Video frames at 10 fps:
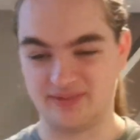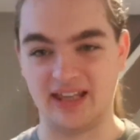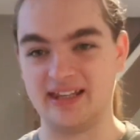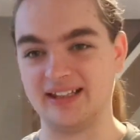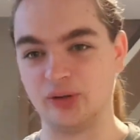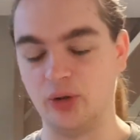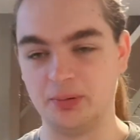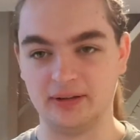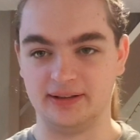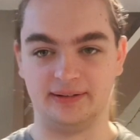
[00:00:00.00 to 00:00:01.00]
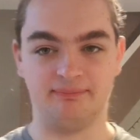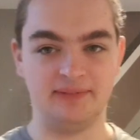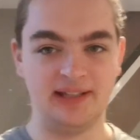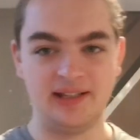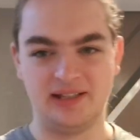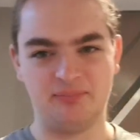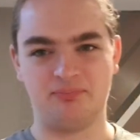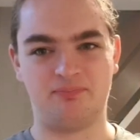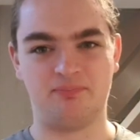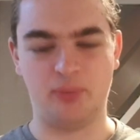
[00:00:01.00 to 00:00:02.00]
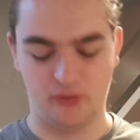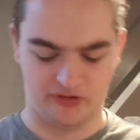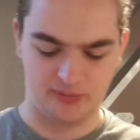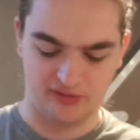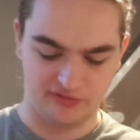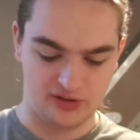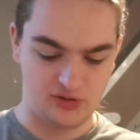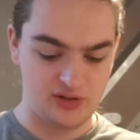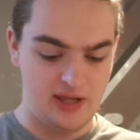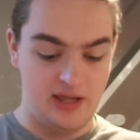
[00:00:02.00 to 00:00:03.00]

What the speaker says: I had a couple and bought some out the fridge.